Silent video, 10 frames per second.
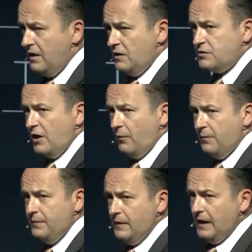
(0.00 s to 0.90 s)

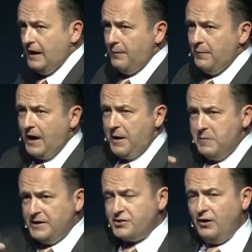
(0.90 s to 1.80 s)
So I
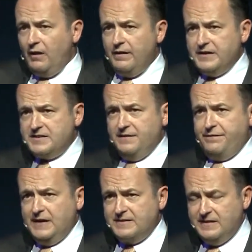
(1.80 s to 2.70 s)
mentioned all of this
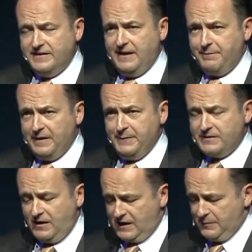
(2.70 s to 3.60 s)
defense in depth. Let me
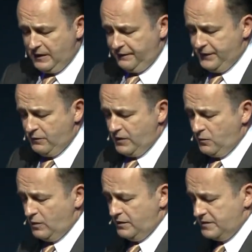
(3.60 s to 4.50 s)
talk about a few other
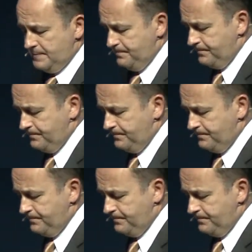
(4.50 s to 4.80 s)
ones.